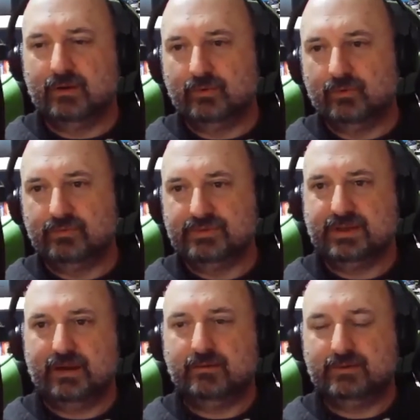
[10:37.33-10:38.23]
on Alton
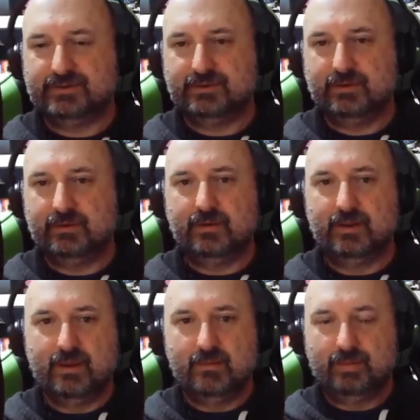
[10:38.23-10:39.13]
Towers doing
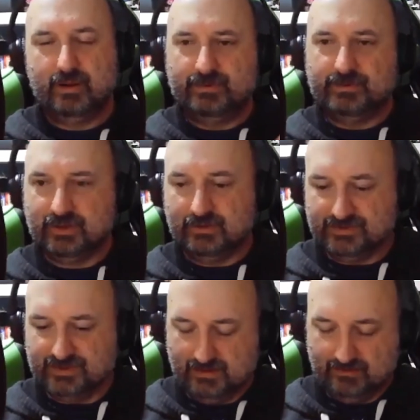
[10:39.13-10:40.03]
puppet
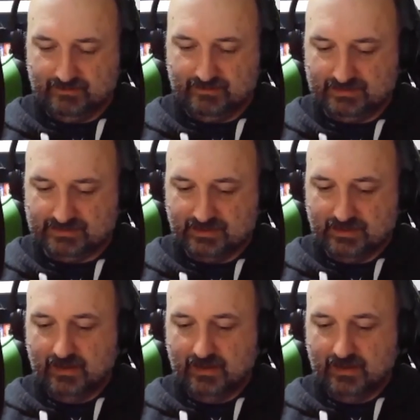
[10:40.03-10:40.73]
shows there and things.